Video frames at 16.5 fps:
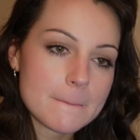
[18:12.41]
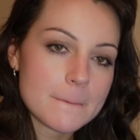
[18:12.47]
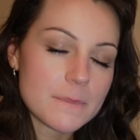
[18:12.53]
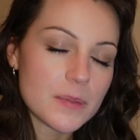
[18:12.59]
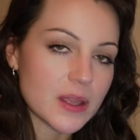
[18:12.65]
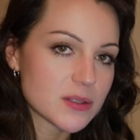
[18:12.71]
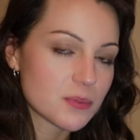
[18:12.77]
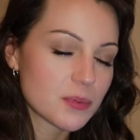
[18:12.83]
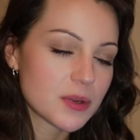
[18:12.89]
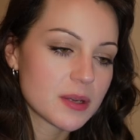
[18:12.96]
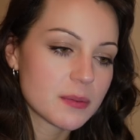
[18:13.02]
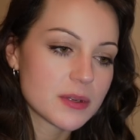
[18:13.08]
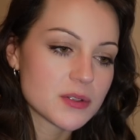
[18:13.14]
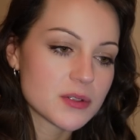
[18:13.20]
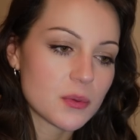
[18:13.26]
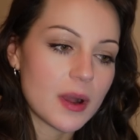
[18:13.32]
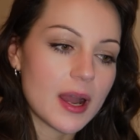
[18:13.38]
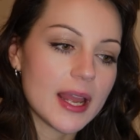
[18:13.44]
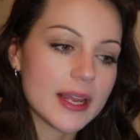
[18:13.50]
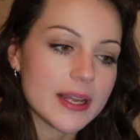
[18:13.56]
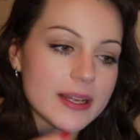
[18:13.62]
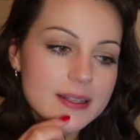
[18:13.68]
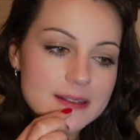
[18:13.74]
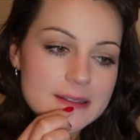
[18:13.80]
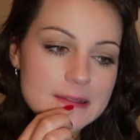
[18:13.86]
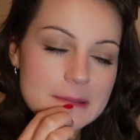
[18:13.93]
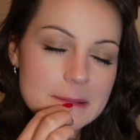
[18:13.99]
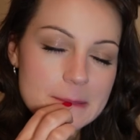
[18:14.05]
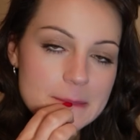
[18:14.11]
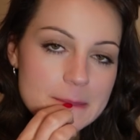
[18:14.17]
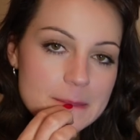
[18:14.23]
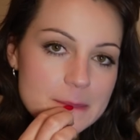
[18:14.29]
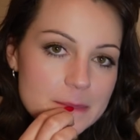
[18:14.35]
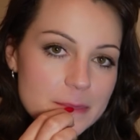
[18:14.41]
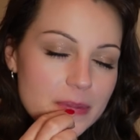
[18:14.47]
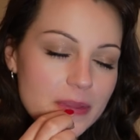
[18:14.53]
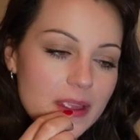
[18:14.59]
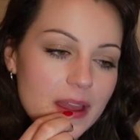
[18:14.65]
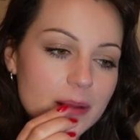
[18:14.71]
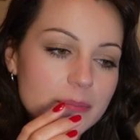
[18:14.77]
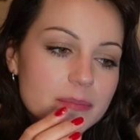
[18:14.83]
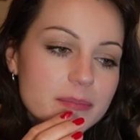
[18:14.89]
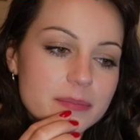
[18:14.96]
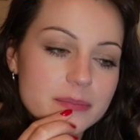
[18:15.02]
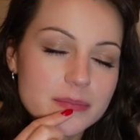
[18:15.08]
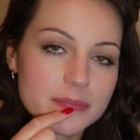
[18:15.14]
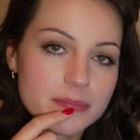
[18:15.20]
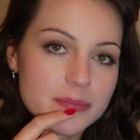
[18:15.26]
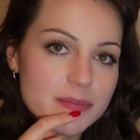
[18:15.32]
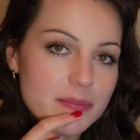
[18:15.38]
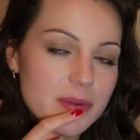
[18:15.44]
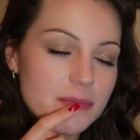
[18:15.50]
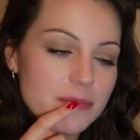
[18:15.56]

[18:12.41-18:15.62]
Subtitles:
that's pretty much why I'm